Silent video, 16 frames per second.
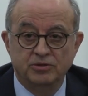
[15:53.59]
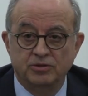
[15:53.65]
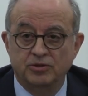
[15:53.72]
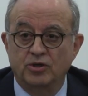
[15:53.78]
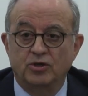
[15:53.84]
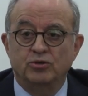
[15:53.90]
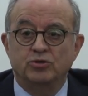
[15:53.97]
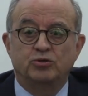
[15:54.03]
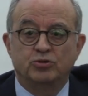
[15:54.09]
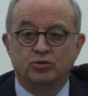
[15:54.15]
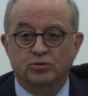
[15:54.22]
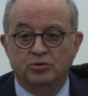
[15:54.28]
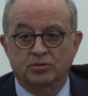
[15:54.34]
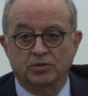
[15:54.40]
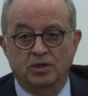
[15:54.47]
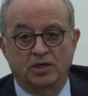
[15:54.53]
No
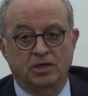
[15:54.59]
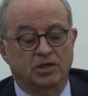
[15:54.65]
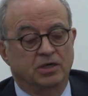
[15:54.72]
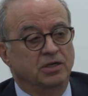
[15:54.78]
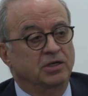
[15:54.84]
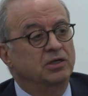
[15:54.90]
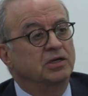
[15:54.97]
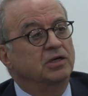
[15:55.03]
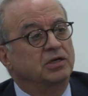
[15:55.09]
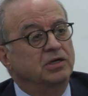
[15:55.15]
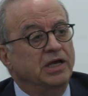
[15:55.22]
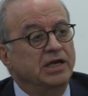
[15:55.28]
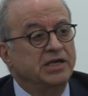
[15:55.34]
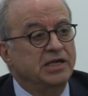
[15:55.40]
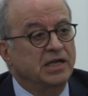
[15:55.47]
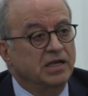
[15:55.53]
to
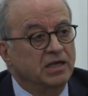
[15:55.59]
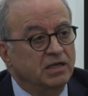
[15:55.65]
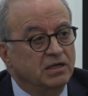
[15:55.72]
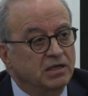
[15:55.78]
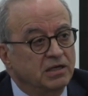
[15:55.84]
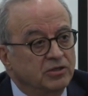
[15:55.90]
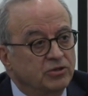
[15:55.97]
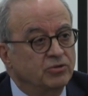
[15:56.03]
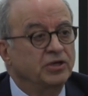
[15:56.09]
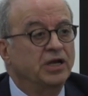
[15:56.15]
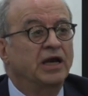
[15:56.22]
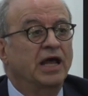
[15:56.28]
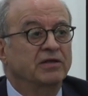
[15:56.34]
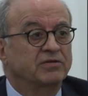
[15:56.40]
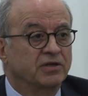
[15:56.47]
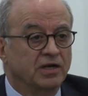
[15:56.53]
any
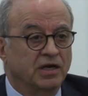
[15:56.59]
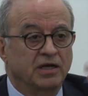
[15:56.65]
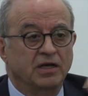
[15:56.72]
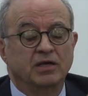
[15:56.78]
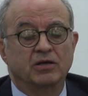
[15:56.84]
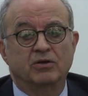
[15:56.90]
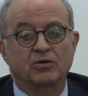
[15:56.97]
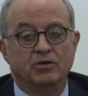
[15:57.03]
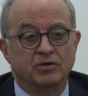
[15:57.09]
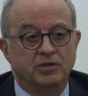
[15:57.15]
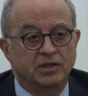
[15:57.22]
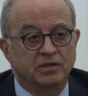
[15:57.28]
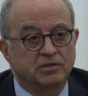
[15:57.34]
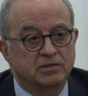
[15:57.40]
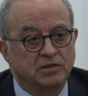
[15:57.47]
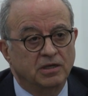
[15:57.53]
unilateral, he called
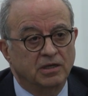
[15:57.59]
it.